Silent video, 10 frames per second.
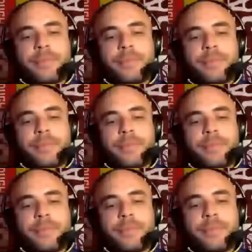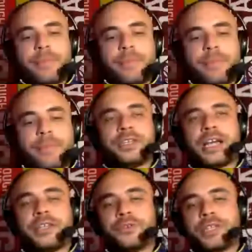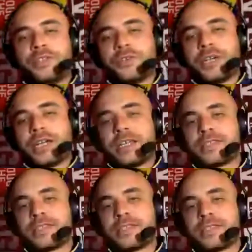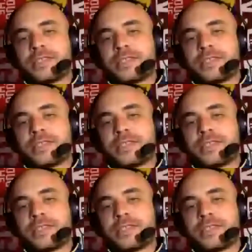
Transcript: So I'm watching the TV. I know that you guys signed